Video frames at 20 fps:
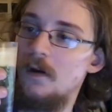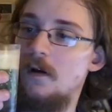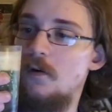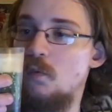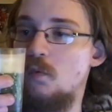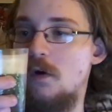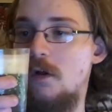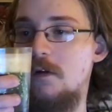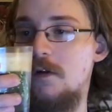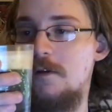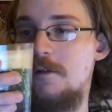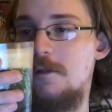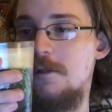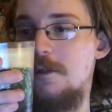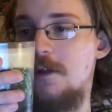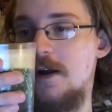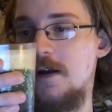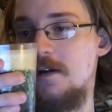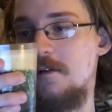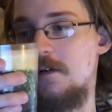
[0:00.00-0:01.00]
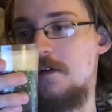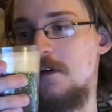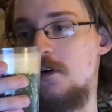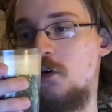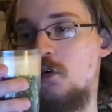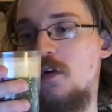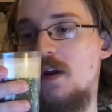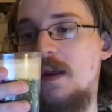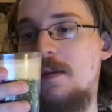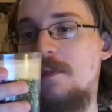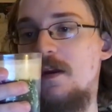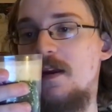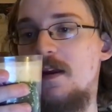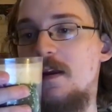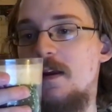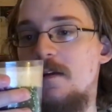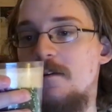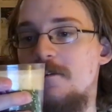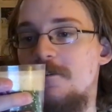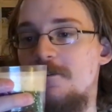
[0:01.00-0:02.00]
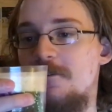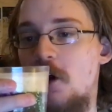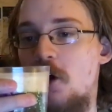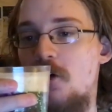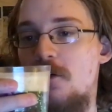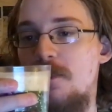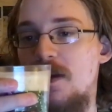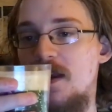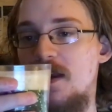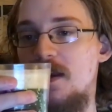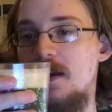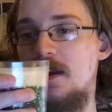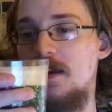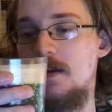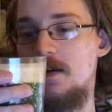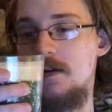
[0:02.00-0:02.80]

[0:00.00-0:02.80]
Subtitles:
Really thick, creamy, foamy.